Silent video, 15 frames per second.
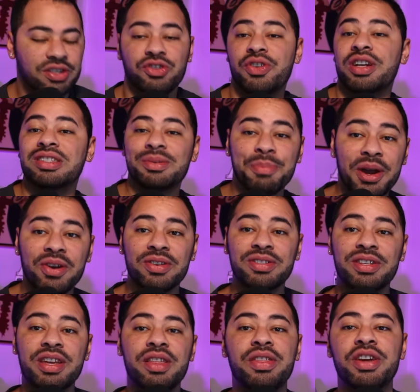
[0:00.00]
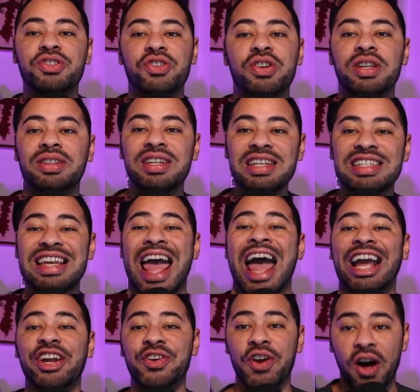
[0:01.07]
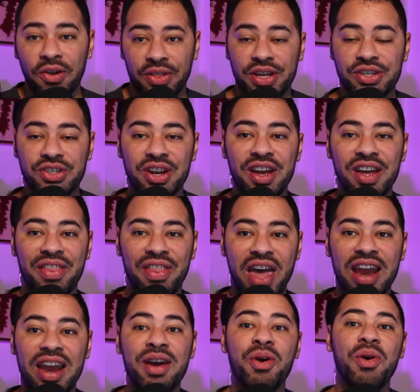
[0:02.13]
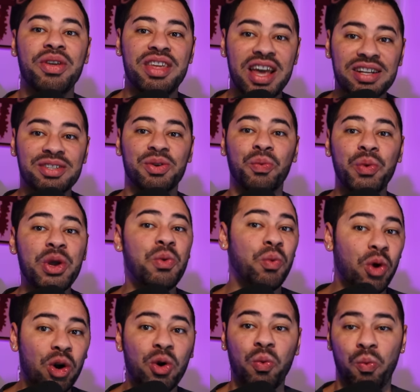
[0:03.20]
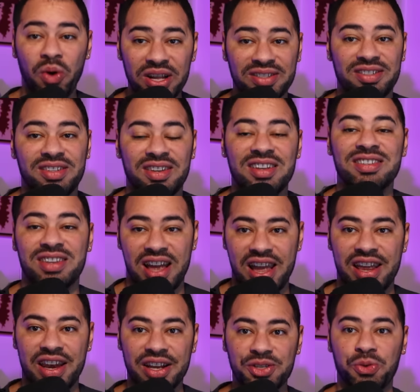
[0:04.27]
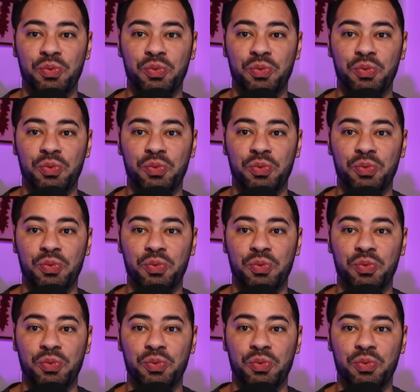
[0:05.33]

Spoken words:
and transparency, they should at least acknowledge that, yes, we were once Zionists.